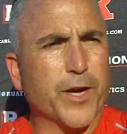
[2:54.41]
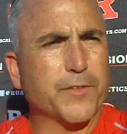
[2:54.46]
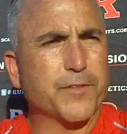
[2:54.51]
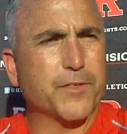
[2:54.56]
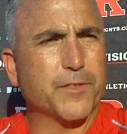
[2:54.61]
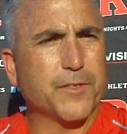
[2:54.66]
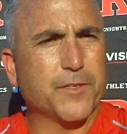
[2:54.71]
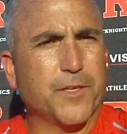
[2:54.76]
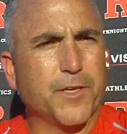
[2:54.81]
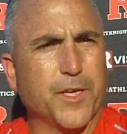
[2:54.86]

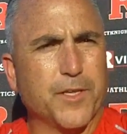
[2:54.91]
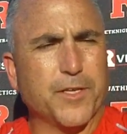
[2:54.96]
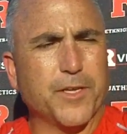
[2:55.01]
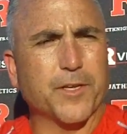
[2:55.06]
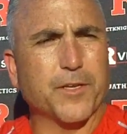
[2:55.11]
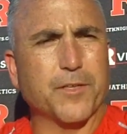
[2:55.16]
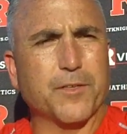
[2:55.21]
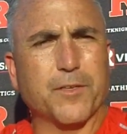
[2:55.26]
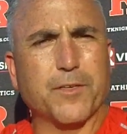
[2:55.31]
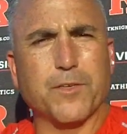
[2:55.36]
Correct. Yeah.
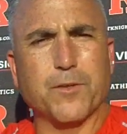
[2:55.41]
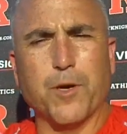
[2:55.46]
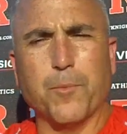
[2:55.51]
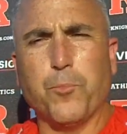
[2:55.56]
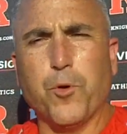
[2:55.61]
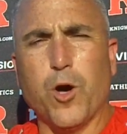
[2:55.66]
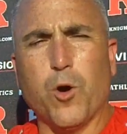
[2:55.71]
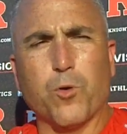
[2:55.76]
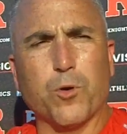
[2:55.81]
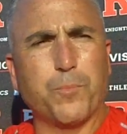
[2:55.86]

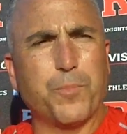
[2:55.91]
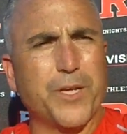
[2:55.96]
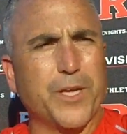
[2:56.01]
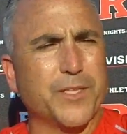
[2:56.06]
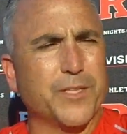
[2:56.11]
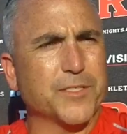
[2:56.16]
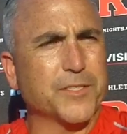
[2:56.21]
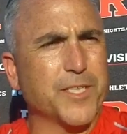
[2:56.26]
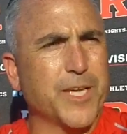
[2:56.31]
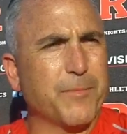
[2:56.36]
Paul would
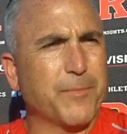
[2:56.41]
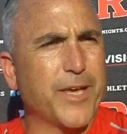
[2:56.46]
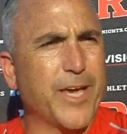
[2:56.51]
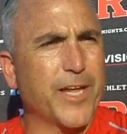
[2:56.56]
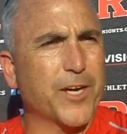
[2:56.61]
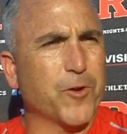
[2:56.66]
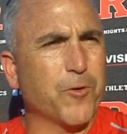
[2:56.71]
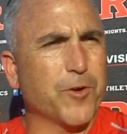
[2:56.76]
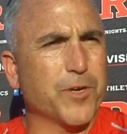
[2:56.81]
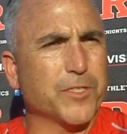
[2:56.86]
be in the same
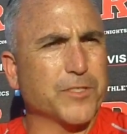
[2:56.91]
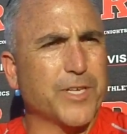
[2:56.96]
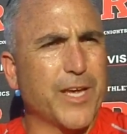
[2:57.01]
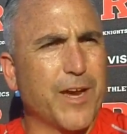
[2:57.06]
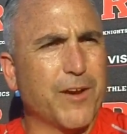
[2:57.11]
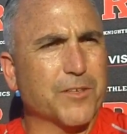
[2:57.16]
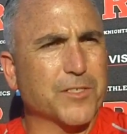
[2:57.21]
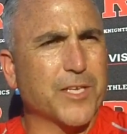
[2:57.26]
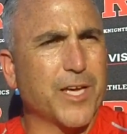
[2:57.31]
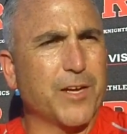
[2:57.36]
category as
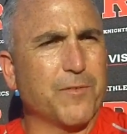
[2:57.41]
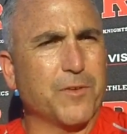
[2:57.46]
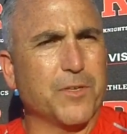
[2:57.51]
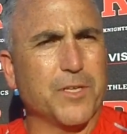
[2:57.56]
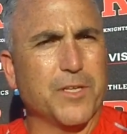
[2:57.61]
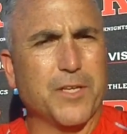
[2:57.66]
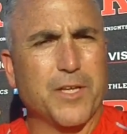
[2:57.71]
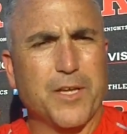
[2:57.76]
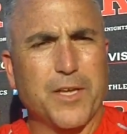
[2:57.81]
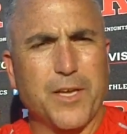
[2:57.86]
Gary, kind of
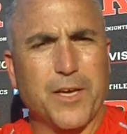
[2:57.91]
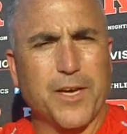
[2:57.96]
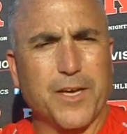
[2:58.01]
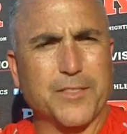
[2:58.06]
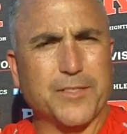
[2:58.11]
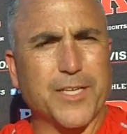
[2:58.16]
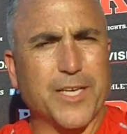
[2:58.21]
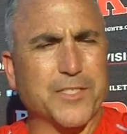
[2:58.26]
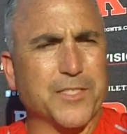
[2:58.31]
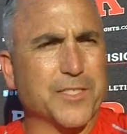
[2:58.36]

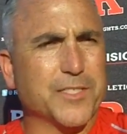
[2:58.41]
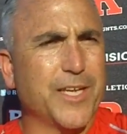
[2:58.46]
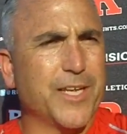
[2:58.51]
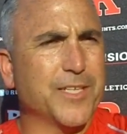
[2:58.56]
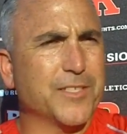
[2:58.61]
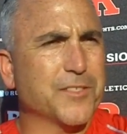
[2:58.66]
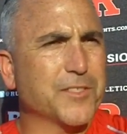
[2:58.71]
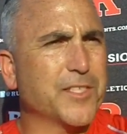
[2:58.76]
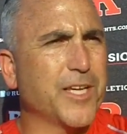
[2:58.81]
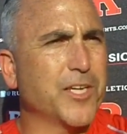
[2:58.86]
a
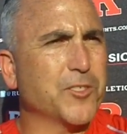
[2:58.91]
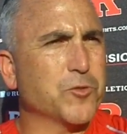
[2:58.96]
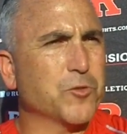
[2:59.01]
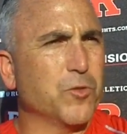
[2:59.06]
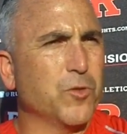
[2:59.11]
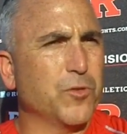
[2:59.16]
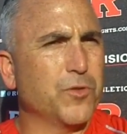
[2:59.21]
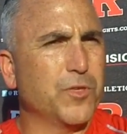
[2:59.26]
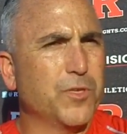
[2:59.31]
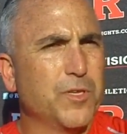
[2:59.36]
designated
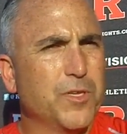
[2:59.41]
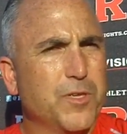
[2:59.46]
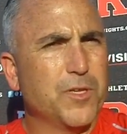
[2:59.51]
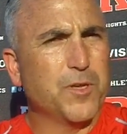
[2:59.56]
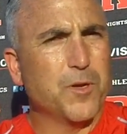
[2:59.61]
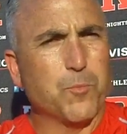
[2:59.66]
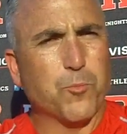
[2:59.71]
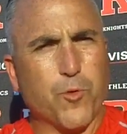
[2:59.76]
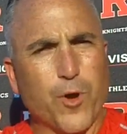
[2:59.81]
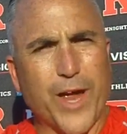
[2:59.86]
scheduled
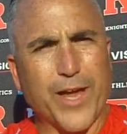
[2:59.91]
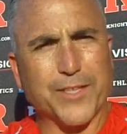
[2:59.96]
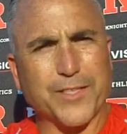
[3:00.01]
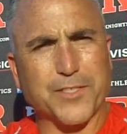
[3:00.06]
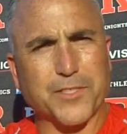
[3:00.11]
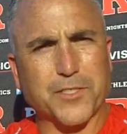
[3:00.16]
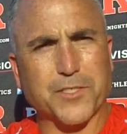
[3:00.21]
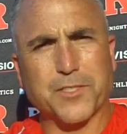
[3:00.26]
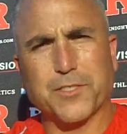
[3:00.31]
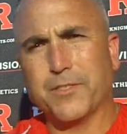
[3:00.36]

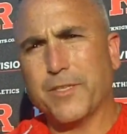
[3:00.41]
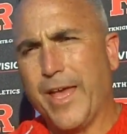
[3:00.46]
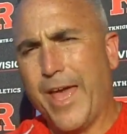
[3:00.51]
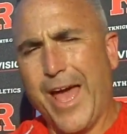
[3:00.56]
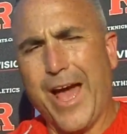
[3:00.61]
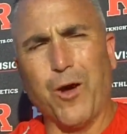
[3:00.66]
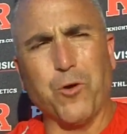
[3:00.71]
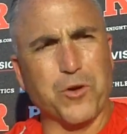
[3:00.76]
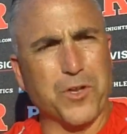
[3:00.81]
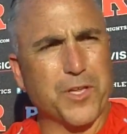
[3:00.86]
practice
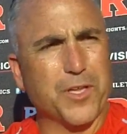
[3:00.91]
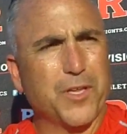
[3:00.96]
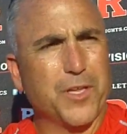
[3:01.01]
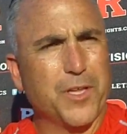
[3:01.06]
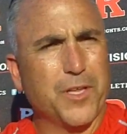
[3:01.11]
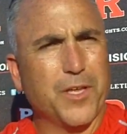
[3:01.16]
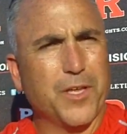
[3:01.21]
out,